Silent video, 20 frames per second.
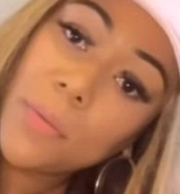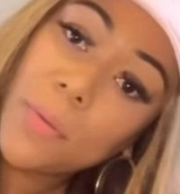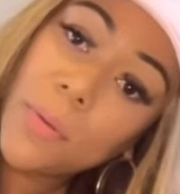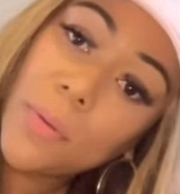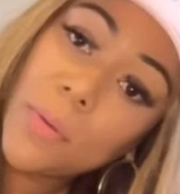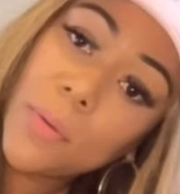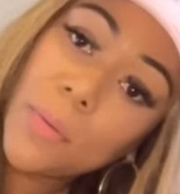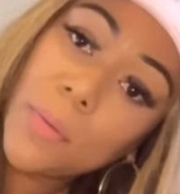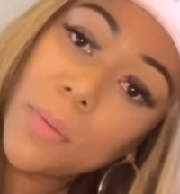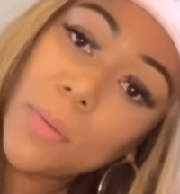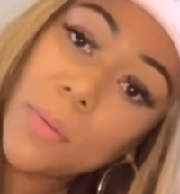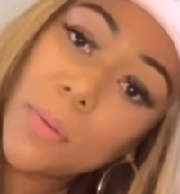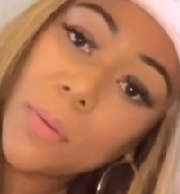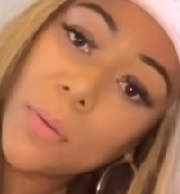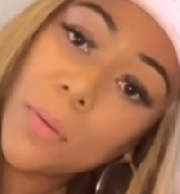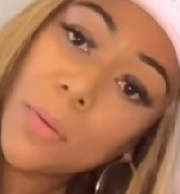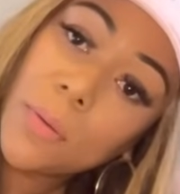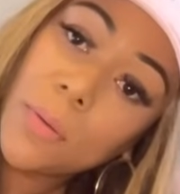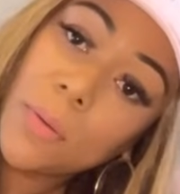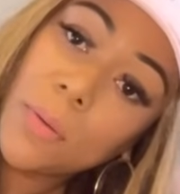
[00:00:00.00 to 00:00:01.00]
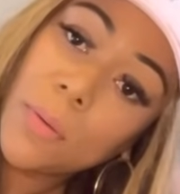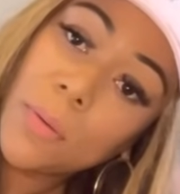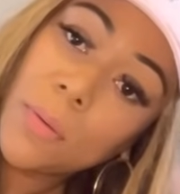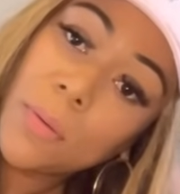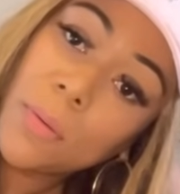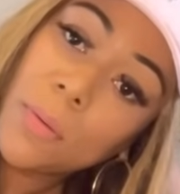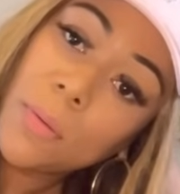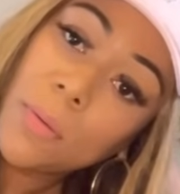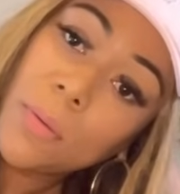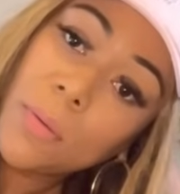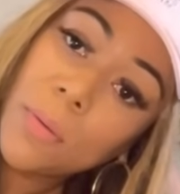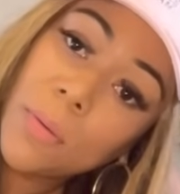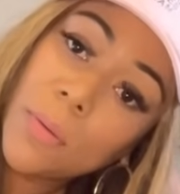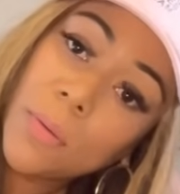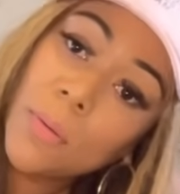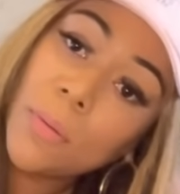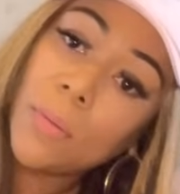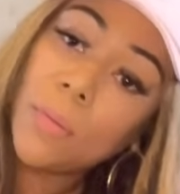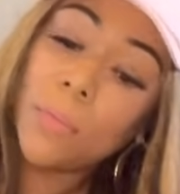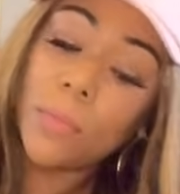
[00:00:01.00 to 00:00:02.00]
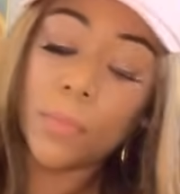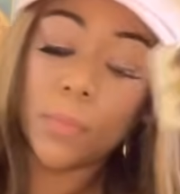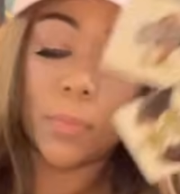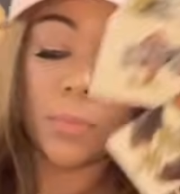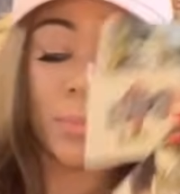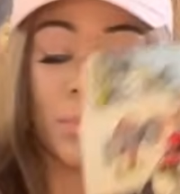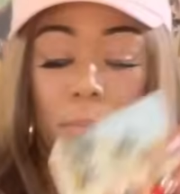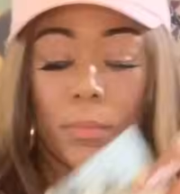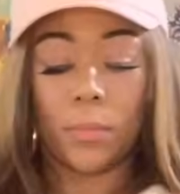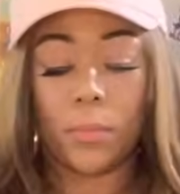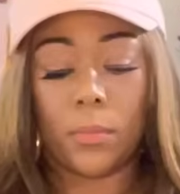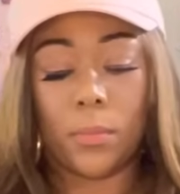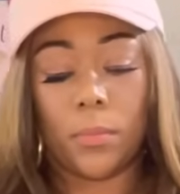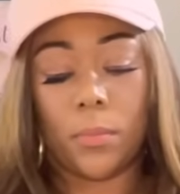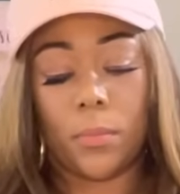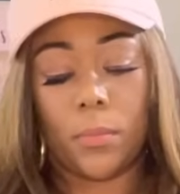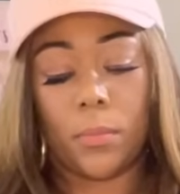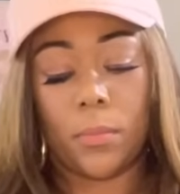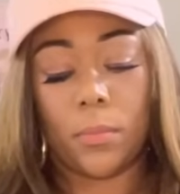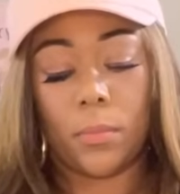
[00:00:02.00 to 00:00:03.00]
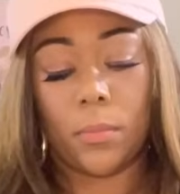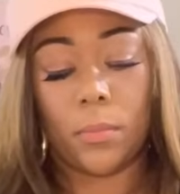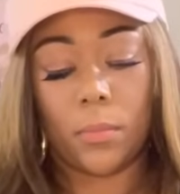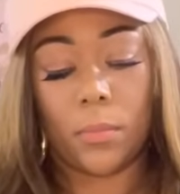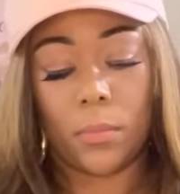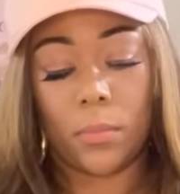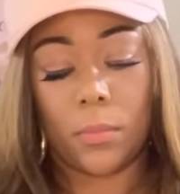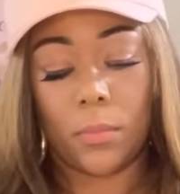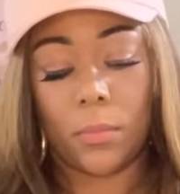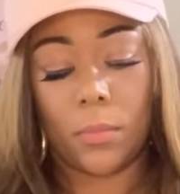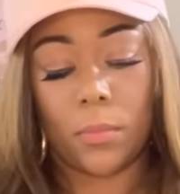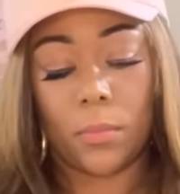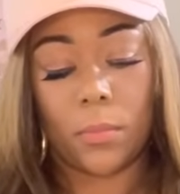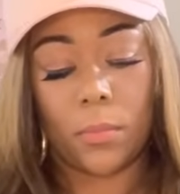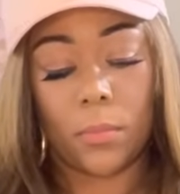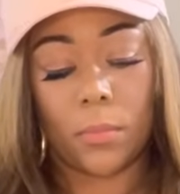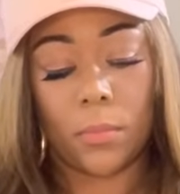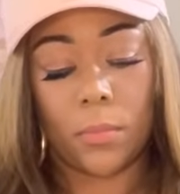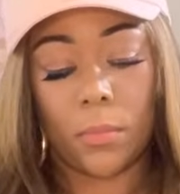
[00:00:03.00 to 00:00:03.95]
[no speech]